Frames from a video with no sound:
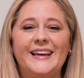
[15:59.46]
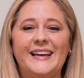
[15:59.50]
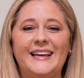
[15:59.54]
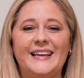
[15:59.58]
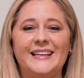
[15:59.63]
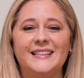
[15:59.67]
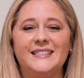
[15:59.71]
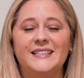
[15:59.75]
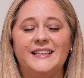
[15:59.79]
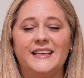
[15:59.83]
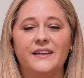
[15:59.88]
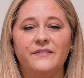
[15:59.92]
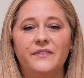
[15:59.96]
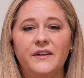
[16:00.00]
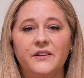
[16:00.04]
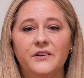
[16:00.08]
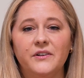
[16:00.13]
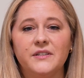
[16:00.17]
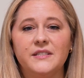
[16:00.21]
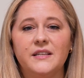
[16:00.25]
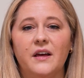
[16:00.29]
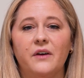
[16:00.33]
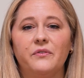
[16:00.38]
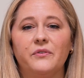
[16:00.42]
is giving
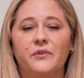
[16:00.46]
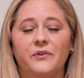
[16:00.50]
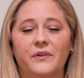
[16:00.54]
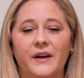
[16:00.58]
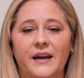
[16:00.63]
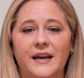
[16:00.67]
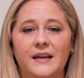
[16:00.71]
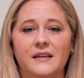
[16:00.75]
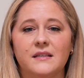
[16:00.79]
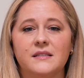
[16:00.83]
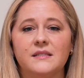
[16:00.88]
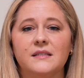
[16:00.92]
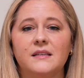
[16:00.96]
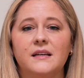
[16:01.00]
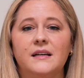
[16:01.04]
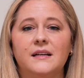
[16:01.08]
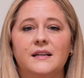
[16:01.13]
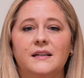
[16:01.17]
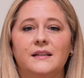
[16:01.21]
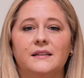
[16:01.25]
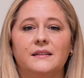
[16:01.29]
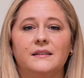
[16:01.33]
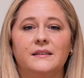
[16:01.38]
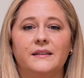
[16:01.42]
yourself grace,
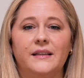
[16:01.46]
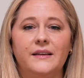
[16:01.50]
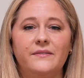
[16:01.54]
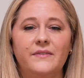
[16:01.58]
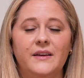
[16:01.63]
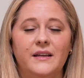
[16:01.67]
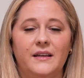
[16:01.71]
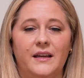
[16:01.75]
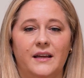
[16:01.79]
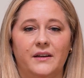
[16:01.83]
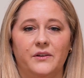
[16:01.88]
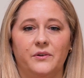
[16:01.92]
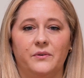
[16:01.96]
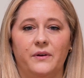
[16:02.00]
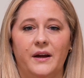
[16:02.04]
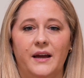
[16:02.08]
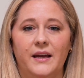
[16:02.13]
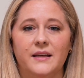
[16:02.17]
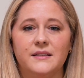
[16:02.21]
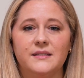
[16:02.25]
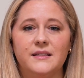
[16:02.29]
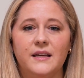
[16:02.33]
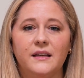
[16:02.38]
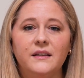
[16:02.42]
living in
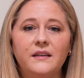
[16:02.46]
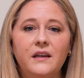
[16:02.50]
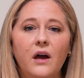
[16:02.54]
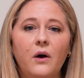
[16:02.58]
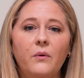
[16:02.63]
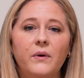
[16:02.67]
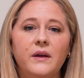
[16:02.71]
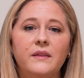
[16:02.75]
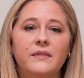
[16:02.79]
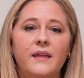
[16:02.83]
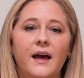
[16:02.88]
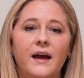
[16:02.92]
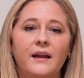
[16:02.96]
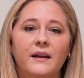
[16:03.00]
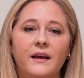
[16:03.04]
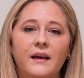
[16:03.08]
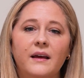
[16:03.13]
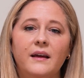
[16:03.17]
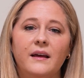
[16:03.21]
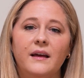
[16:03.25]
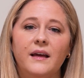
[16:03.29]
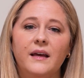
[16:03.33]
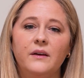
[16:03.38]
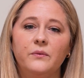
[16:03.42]
grace, and knowing that
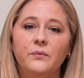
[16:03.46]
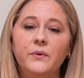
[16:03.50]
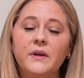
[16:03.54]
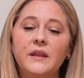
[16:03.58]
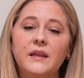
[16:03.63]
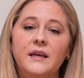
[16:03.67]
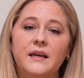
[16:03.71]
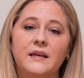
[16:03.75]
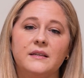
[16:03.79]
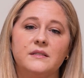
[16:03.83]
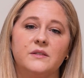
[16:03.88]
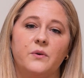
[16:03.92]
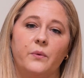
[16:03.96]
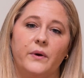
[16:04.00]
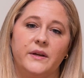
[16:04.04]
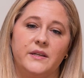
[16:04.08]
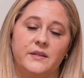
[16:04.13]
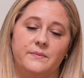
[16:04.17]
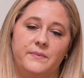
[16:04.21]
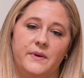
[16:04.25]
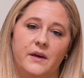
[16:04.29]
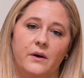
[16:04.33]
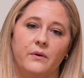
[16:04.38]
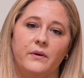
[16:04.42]
it really is going
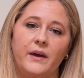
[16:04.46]
to be